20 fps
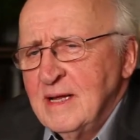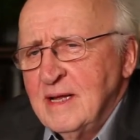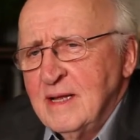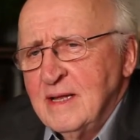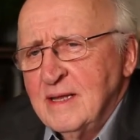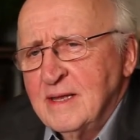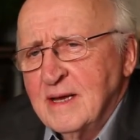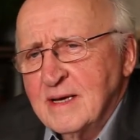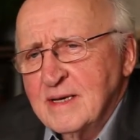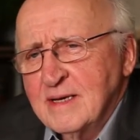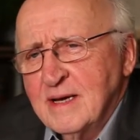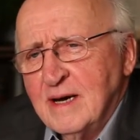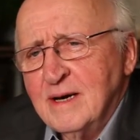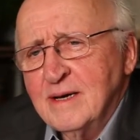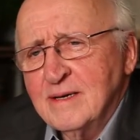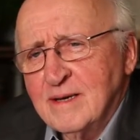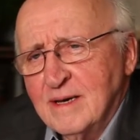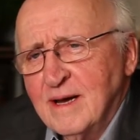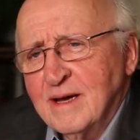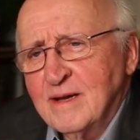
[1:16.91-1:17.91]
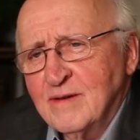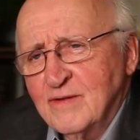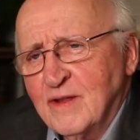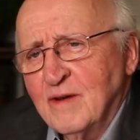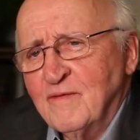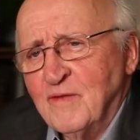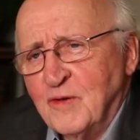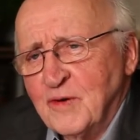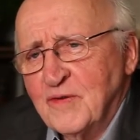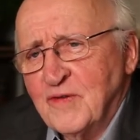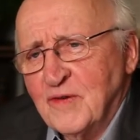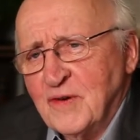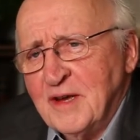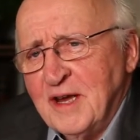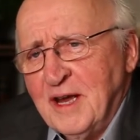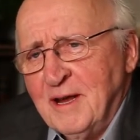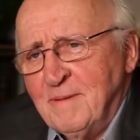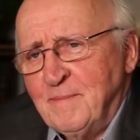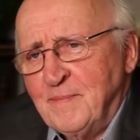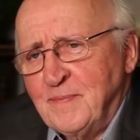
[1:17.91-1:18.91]
that God likes
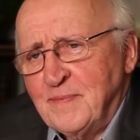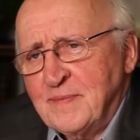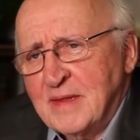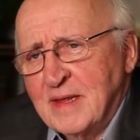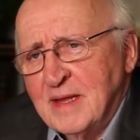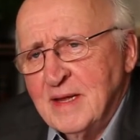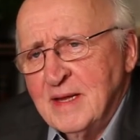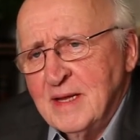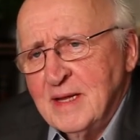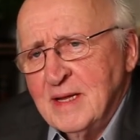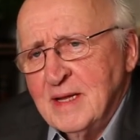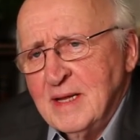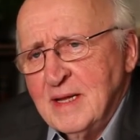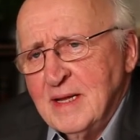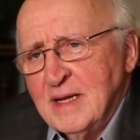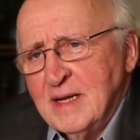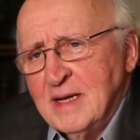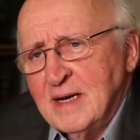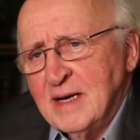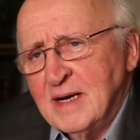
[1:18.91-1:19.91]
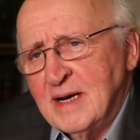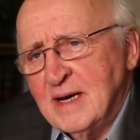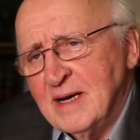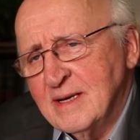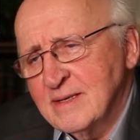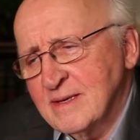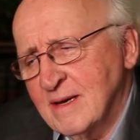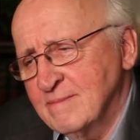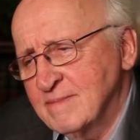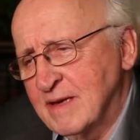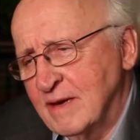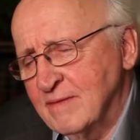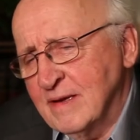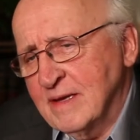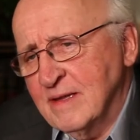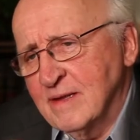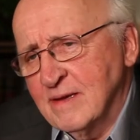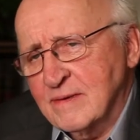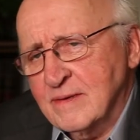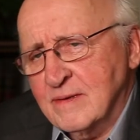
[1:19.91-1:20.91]
diversity. Uh, as I'm giving
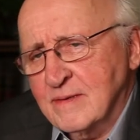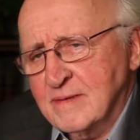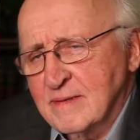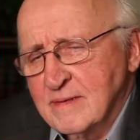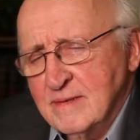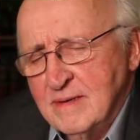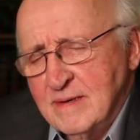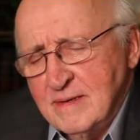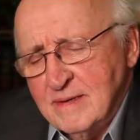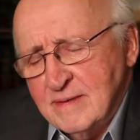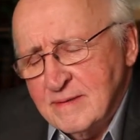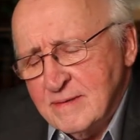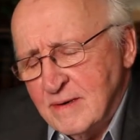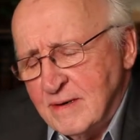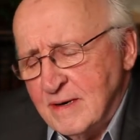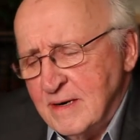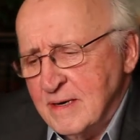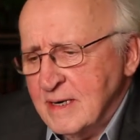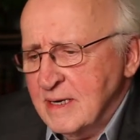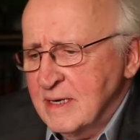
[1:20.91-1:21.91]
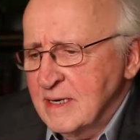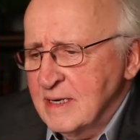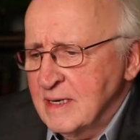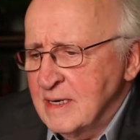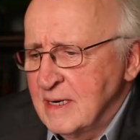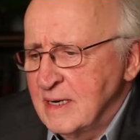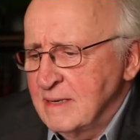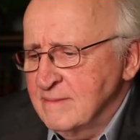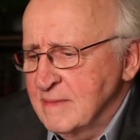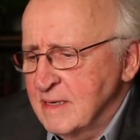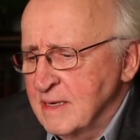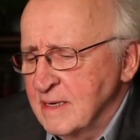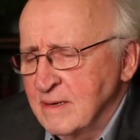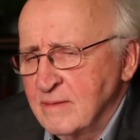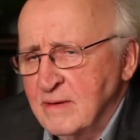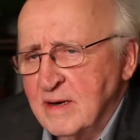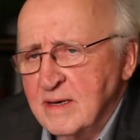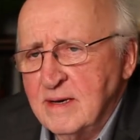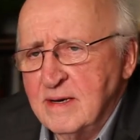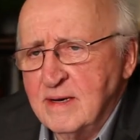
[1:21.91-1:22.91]
this uh, talk, I'm getting
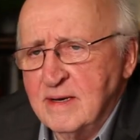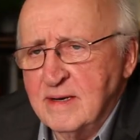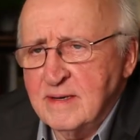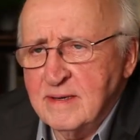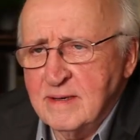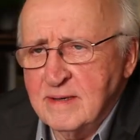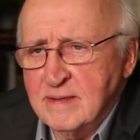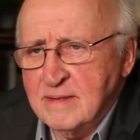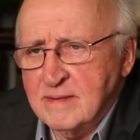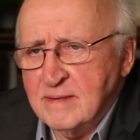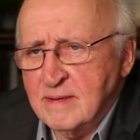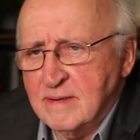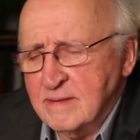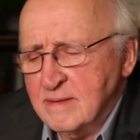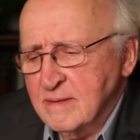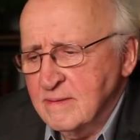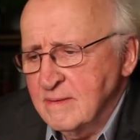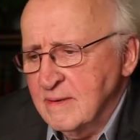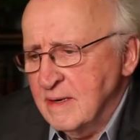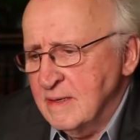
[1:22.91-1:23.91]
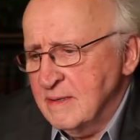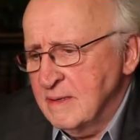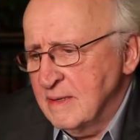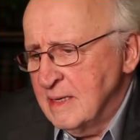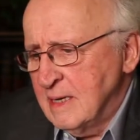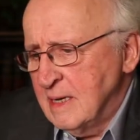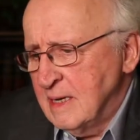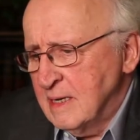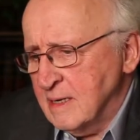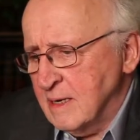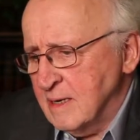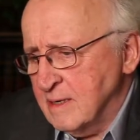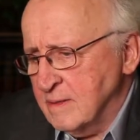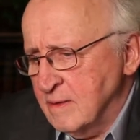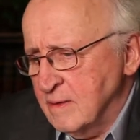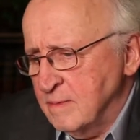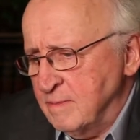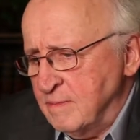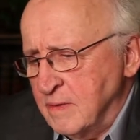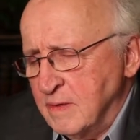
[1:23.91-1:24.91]
ready to talk to a, a
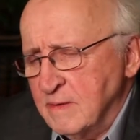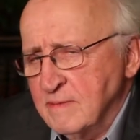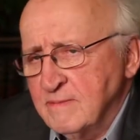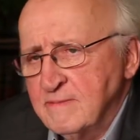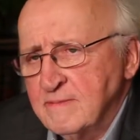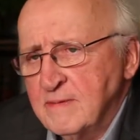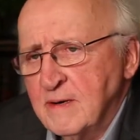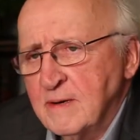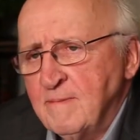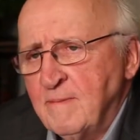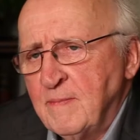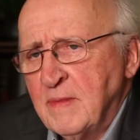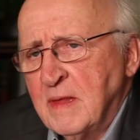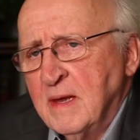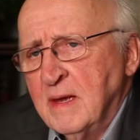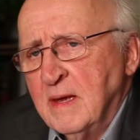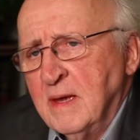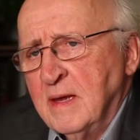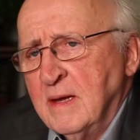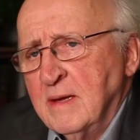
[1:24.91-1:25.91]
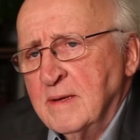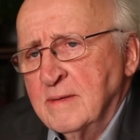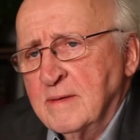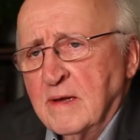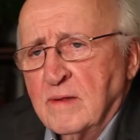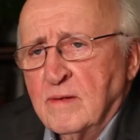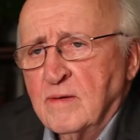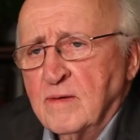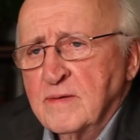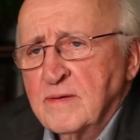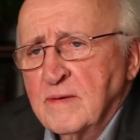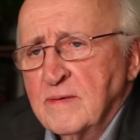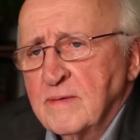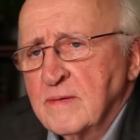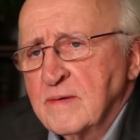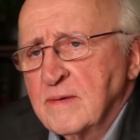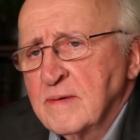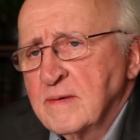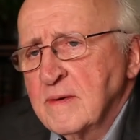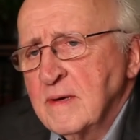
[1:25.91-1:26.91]
group of
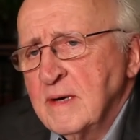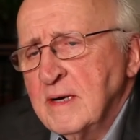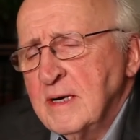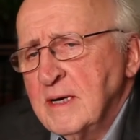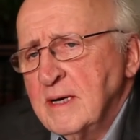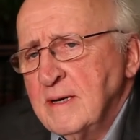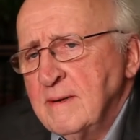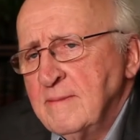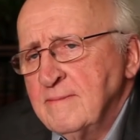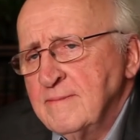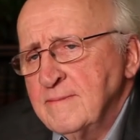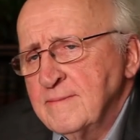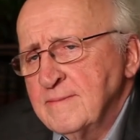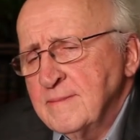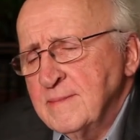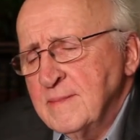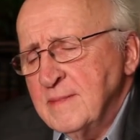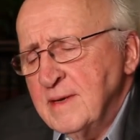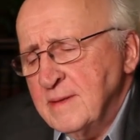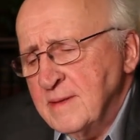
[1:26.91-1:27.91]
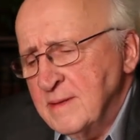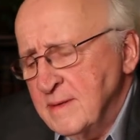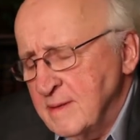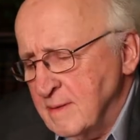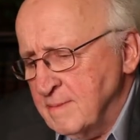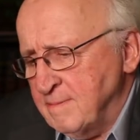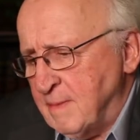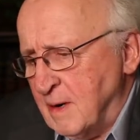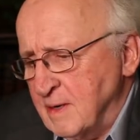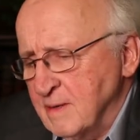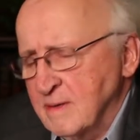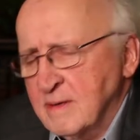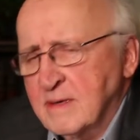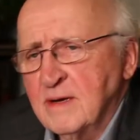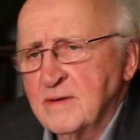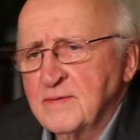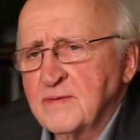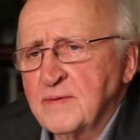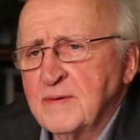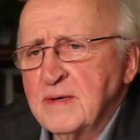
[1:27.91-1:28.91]
theologians um, at another part of the
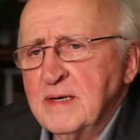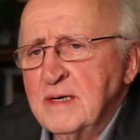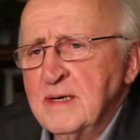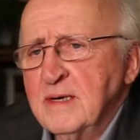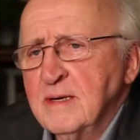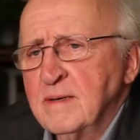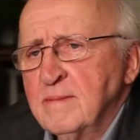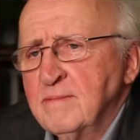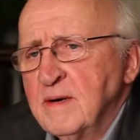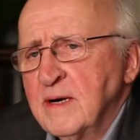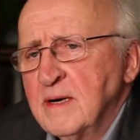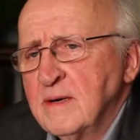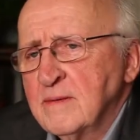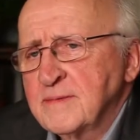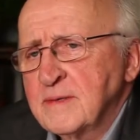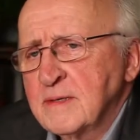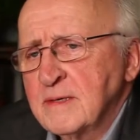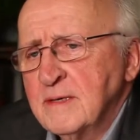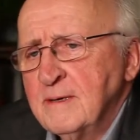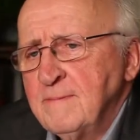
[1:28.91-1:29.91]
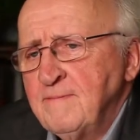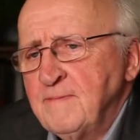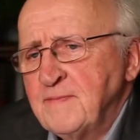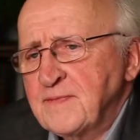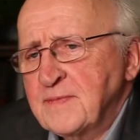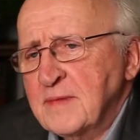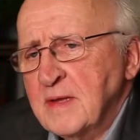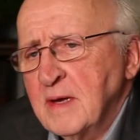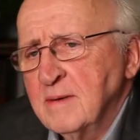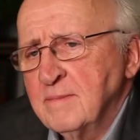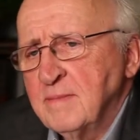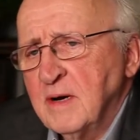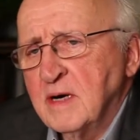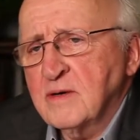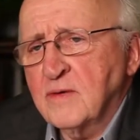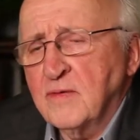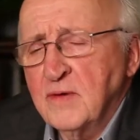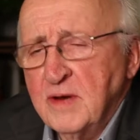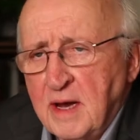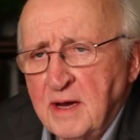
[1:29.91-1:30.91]
country about, about
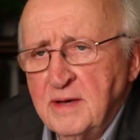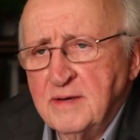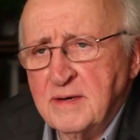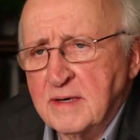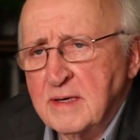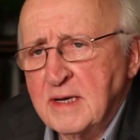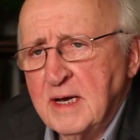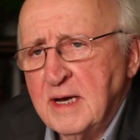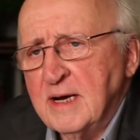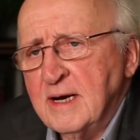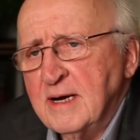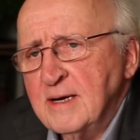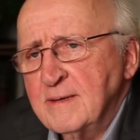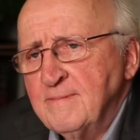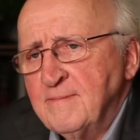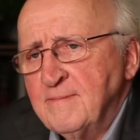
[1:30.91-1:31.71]
creation care.